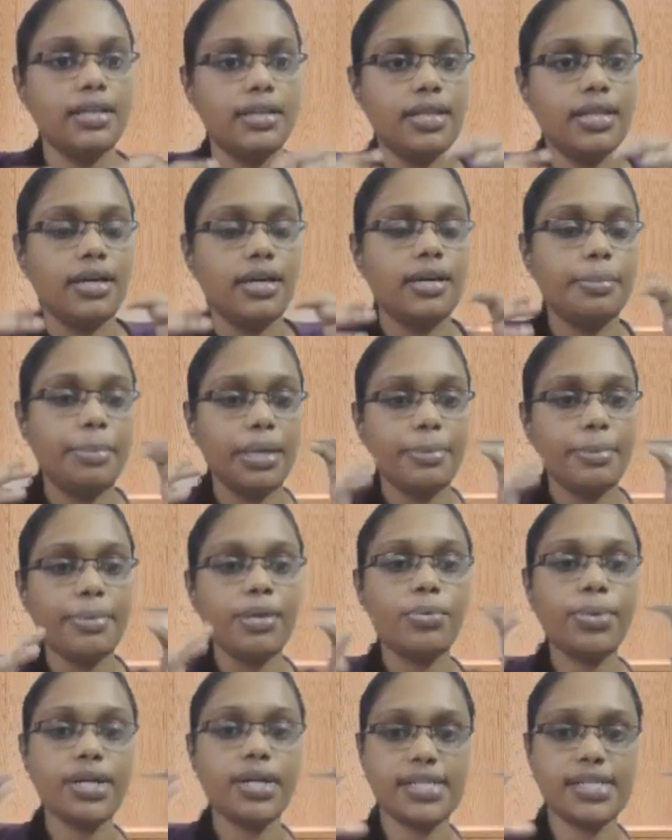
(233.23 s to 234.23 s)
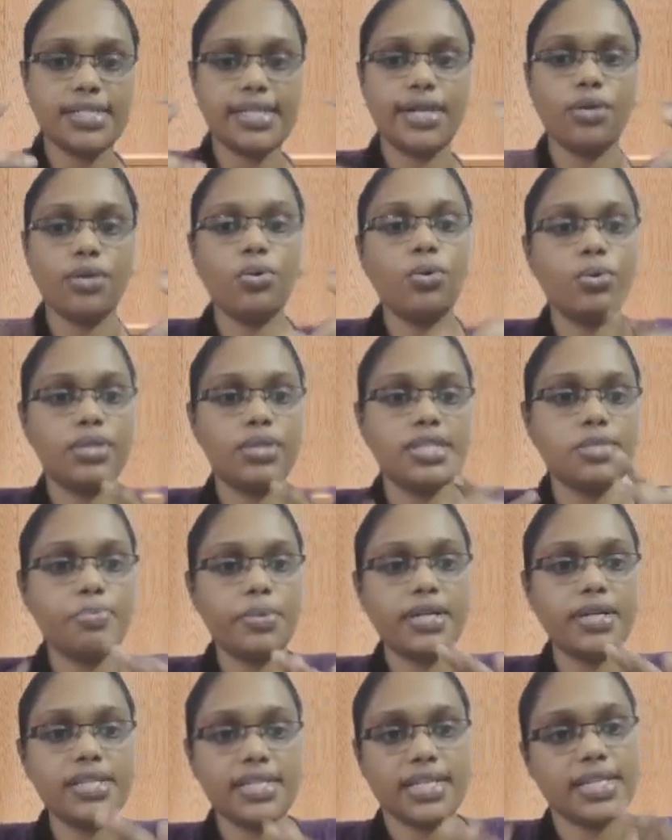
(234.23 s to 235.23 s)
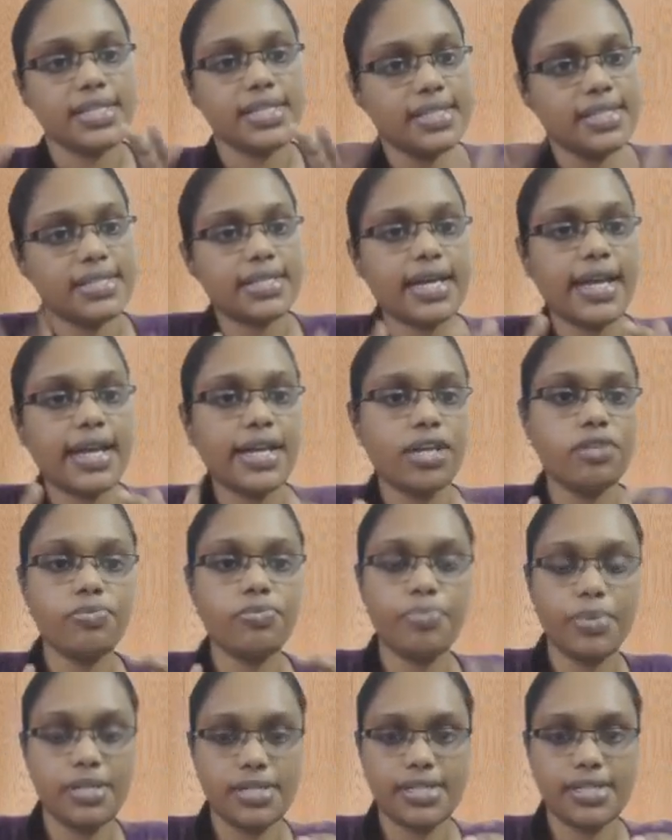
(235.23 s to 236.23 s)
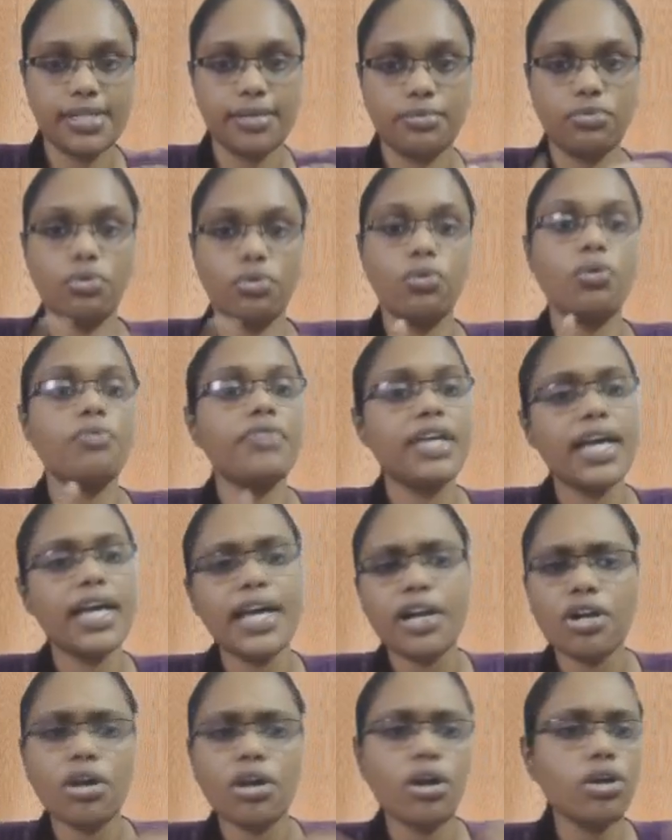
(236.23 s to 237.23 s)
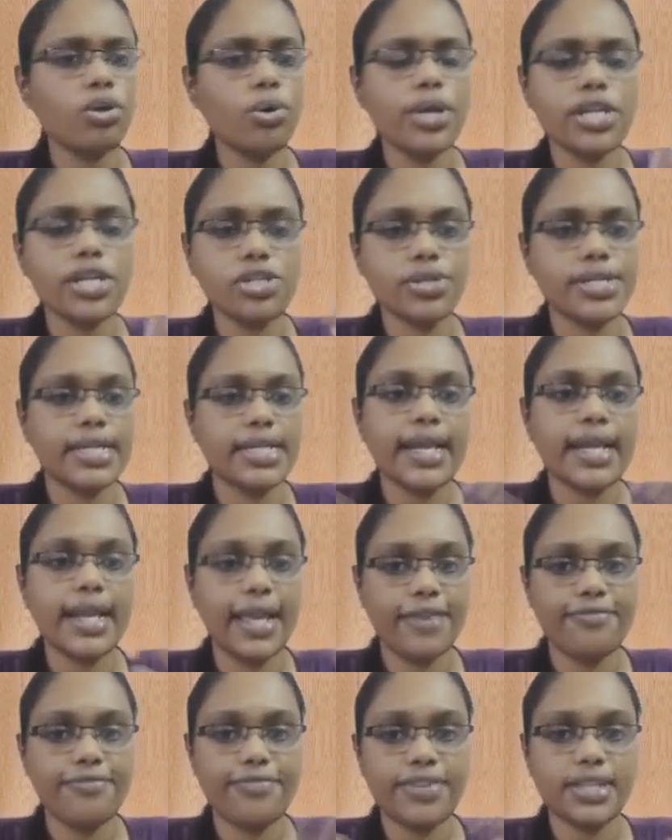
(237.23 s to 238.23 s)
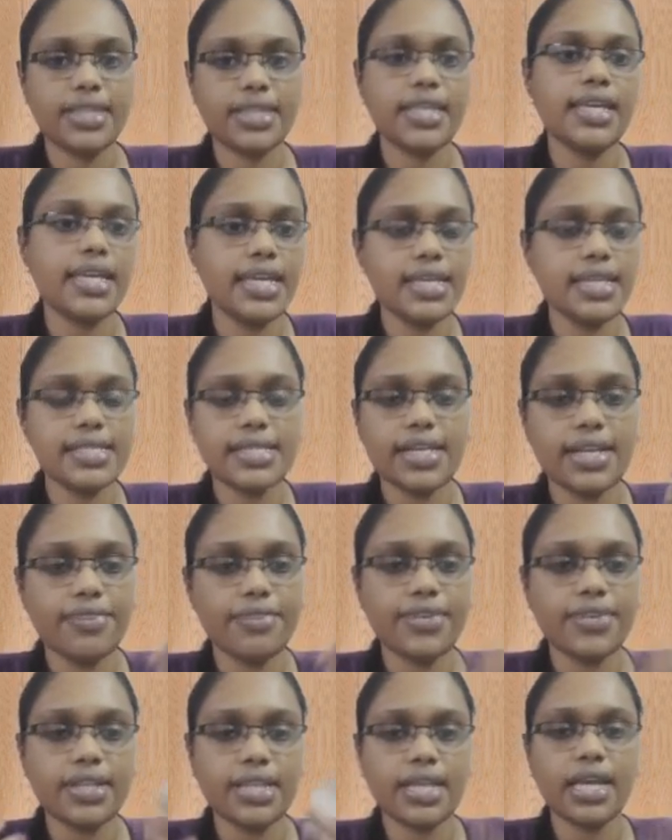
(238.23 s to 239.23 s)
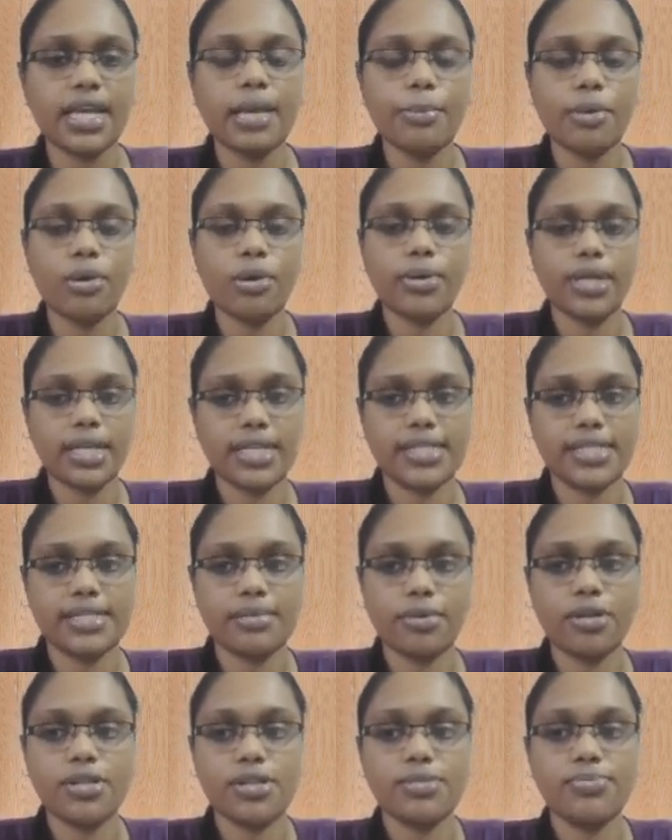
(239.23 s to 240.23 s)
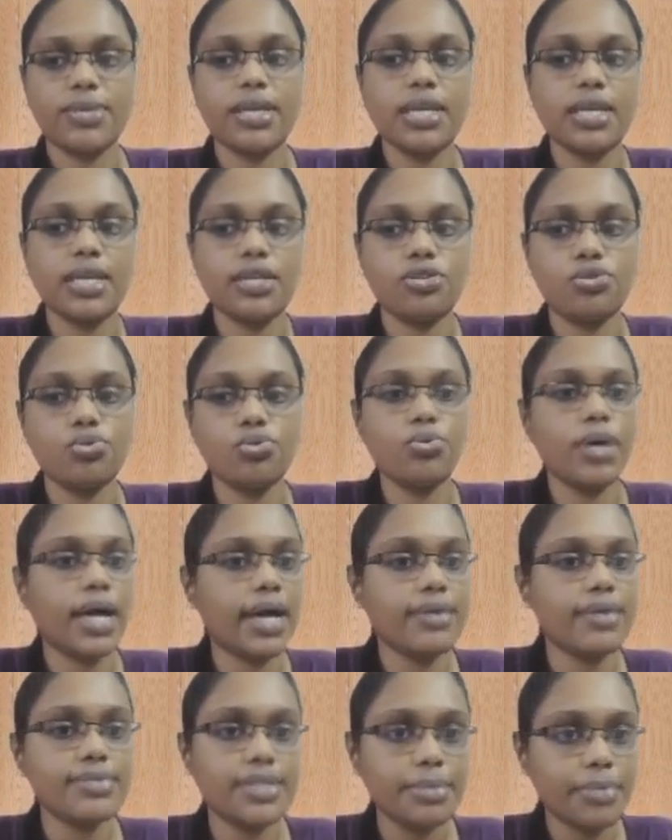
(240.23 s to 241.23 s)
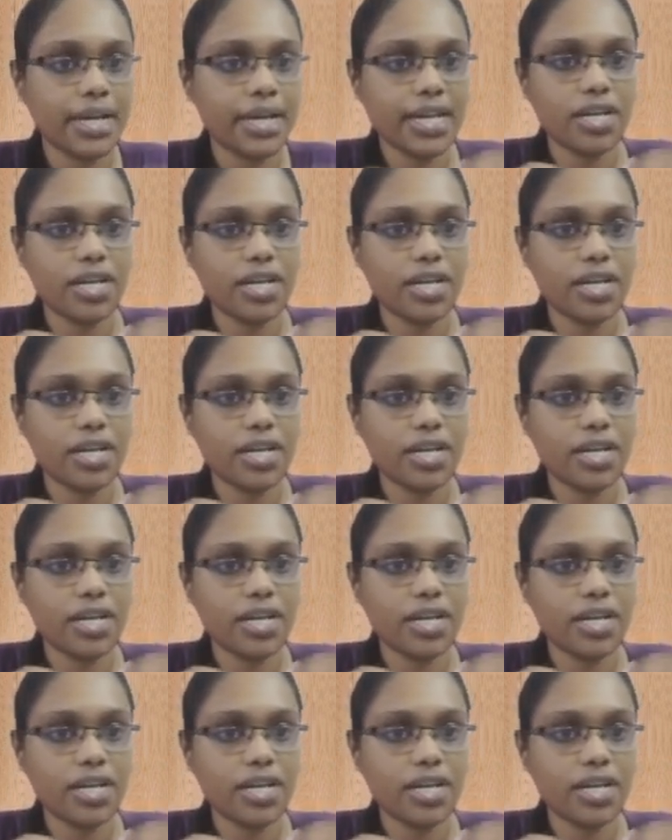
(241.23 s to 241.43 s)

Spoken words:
the people will decide, oh, this person is this kind of person. Though we are not going to tell everything, each and everything about us, because we too have some